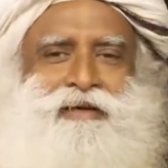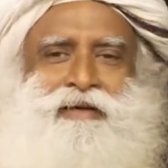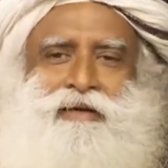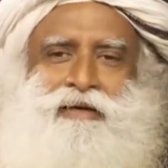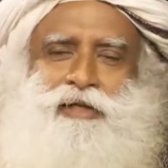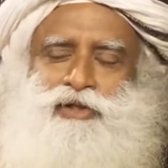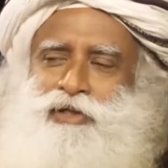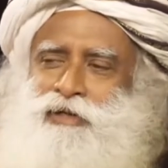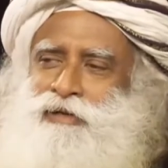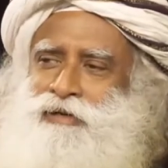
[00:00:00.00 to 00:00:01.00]

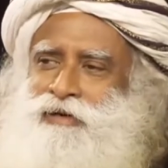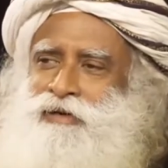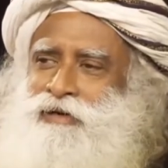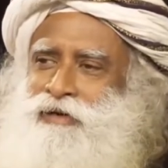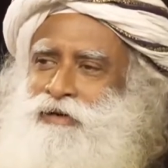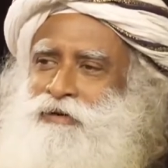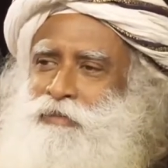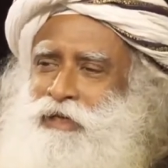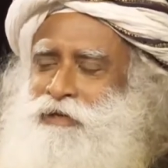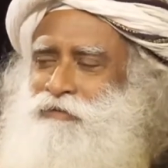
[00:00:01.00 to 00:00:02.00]
cultural
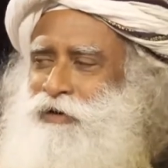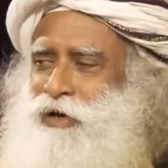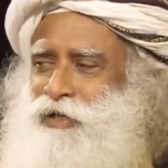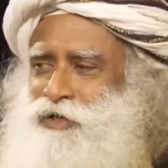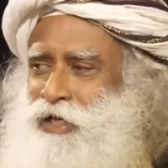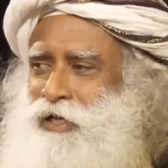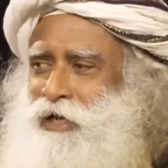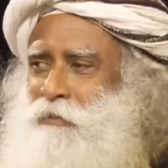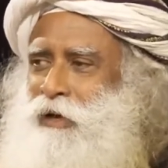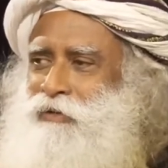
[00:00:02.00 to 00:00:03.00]
belief or understanding
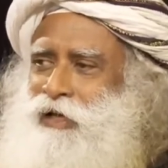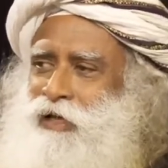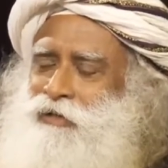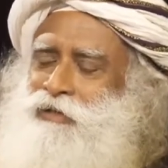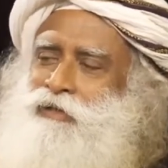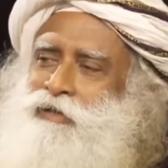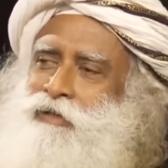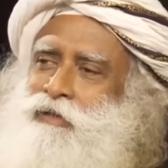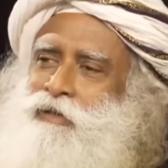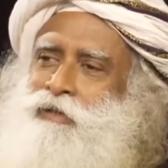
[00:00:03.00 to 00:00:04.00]
about that.
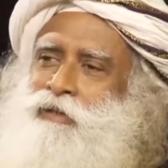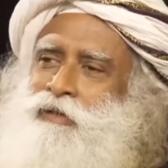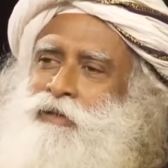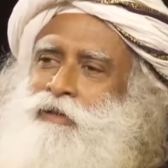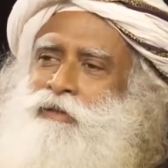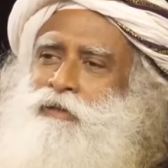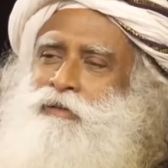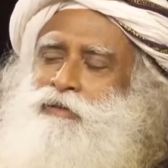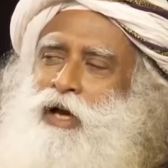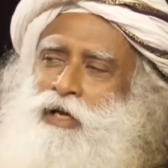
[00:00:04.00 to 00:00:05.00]

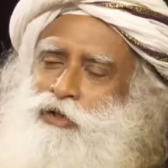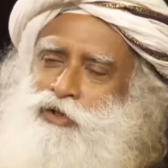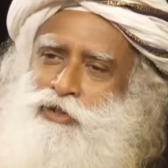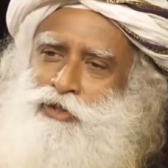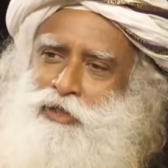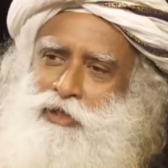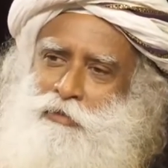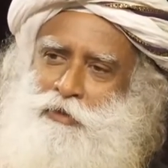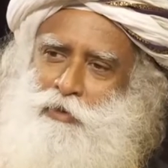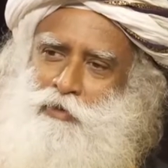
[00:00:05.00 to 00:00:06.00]
So I insisted it
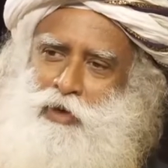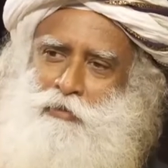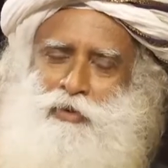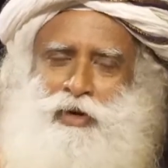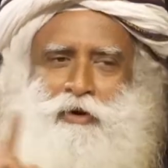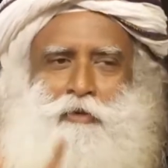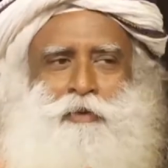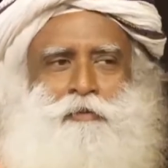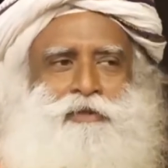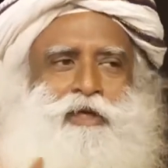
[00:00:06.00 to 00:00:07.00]
must be one bull. Our
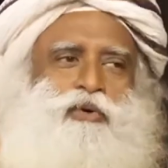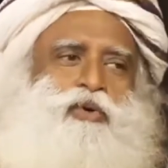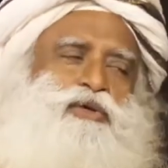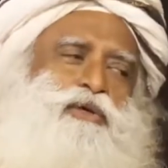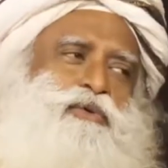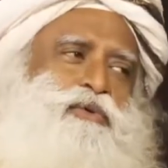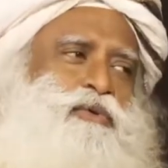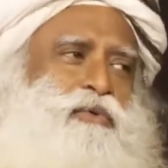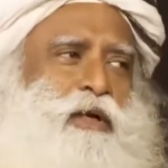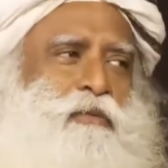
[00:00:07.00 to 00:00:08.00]
people said, no
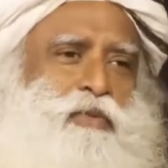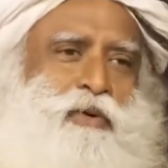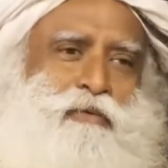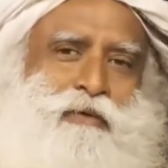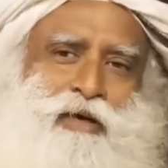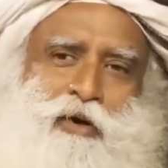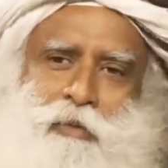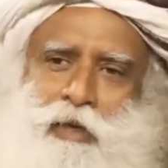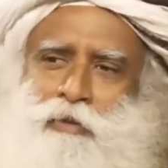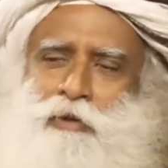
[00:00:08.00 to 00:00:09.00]
Sadhguru, one bull will not
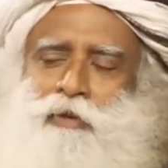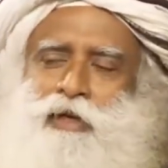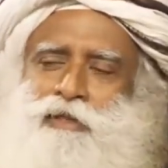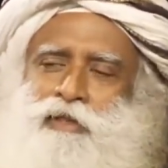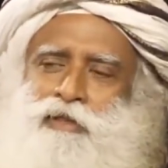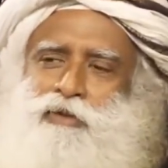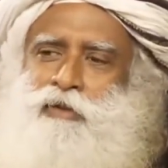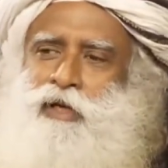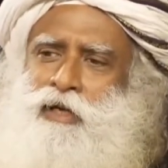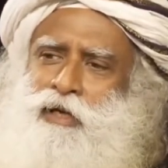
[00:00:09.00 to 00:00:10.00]
be able to pull. I said, it's
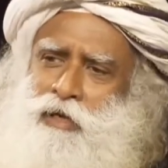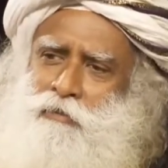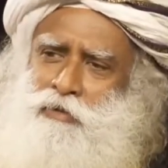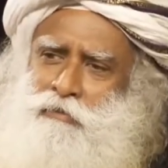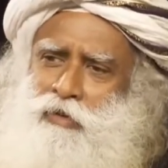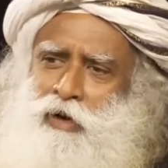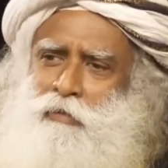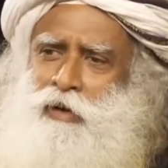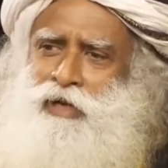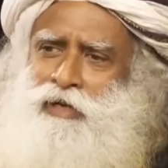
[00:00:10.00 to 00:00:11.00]
okay, put ball
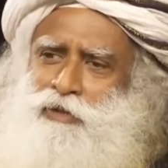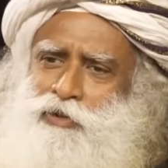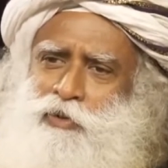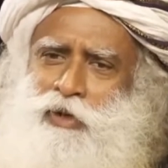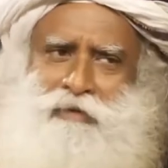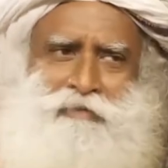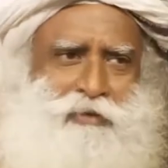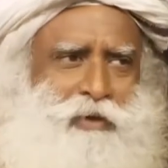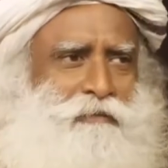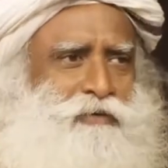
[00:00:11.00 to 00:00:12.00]
bearings, do whatever
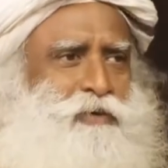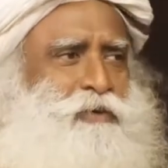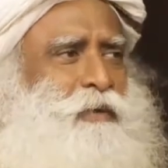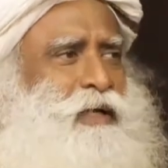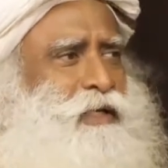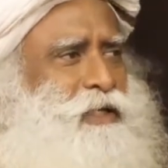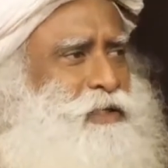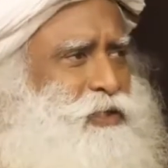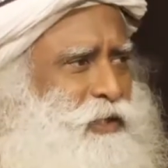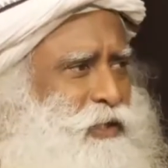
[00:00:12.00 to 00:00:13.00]
you have to do, make it
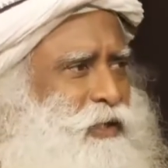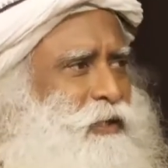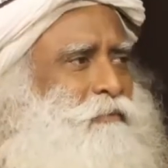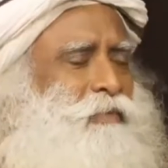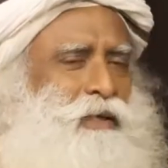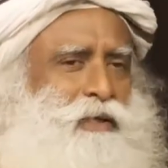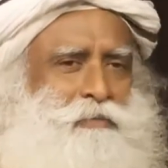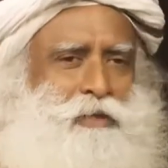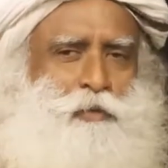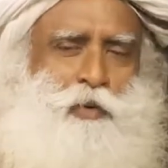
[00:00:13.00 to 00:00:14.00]
easy, but it
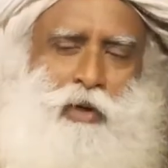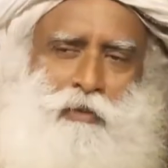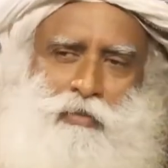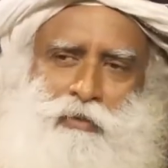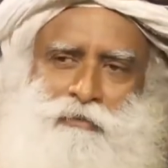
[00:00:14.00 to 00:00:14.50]
must be one bull.